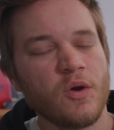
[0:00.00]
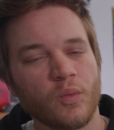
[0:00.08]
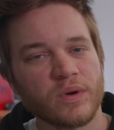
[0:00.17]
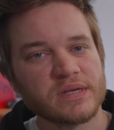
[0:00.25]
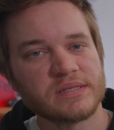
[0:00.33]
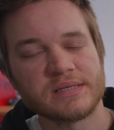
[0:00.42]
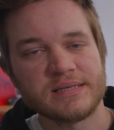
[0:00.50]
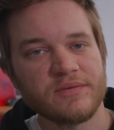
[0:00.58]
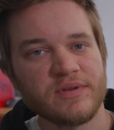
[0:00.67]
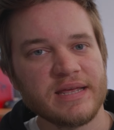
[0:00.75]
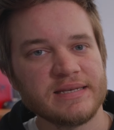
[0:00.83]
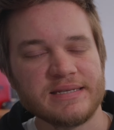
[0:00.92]
Whereas the
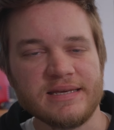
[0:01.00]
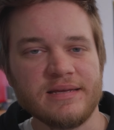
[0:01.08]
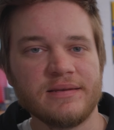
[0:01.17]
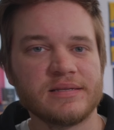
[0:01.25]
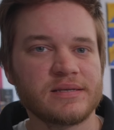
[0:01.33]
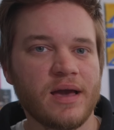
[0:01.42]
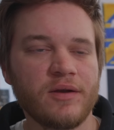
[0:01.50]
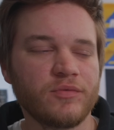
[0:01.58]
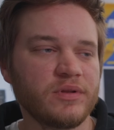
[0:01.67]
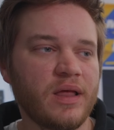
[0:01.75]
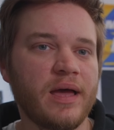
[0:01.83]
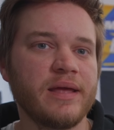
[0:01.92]
718 is kind of
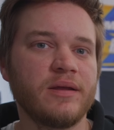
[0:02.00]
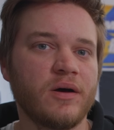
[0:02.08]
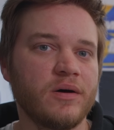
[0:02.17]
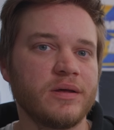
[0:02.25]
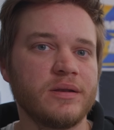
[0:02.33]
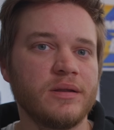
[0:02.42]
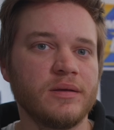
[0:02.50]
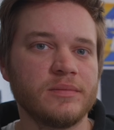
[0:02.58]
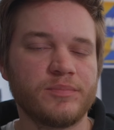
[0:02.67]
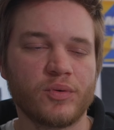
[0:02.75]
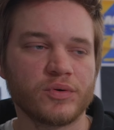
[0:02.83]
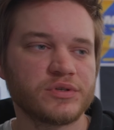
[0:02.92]
relied
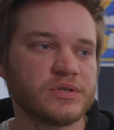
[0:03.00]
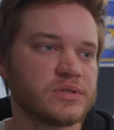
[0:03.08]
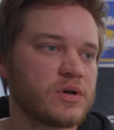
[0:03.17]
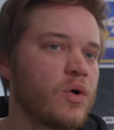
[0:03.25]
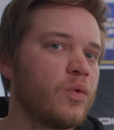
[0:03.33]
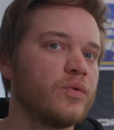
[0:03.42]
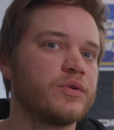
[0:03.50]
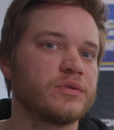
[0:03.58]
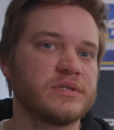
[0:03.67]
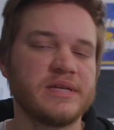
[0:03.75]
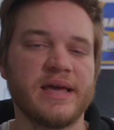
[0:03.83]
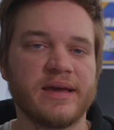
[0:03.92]
on Porsche's older
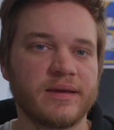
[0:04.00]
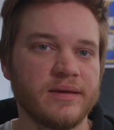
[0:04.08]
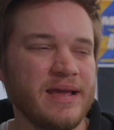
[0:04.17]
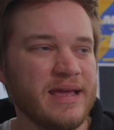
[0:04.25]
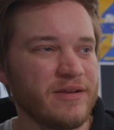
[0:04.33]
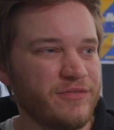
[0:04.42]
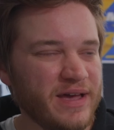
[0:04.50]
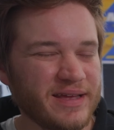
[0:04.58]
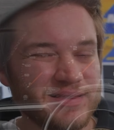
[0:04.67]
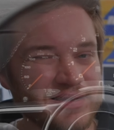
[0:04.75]
tech. In fact,